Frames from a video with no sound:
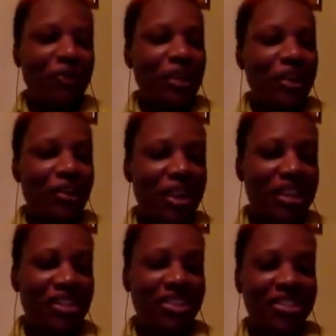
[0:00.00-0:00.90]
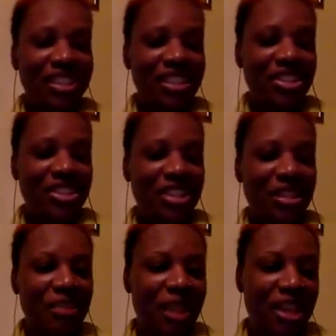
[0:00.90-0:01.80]
Okay, just Miss teacher telling me
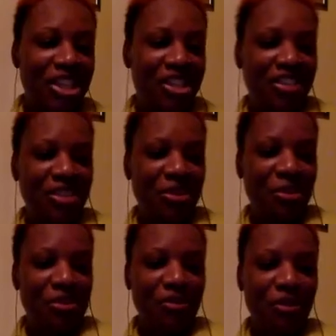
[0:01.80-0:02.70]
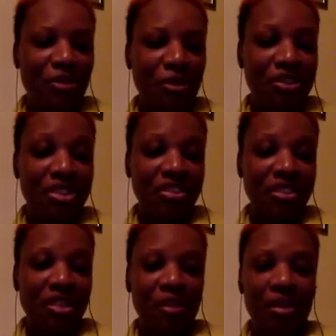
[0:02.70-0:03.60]
that she learned about me from her son,
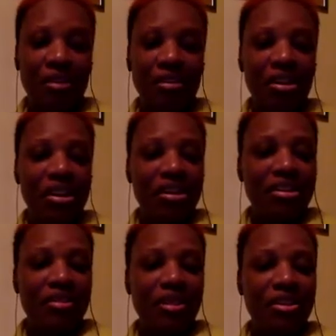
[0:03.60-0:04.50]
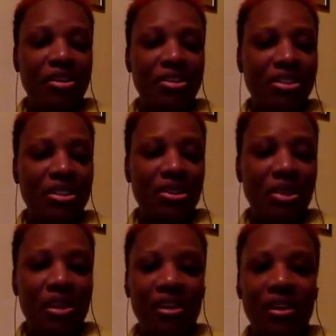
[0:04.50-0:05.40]
Damario. Damario is such a
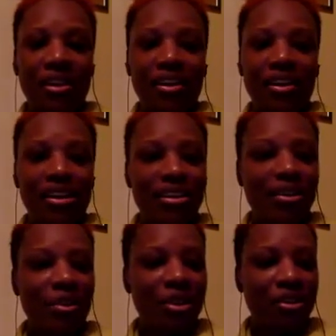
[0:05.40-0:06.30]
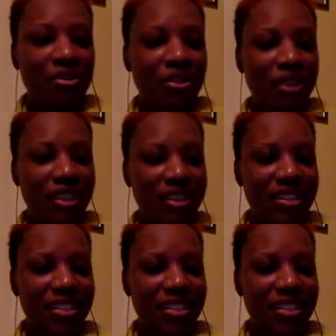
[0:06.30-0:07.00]
sweetheart. It's a wonderful, yes.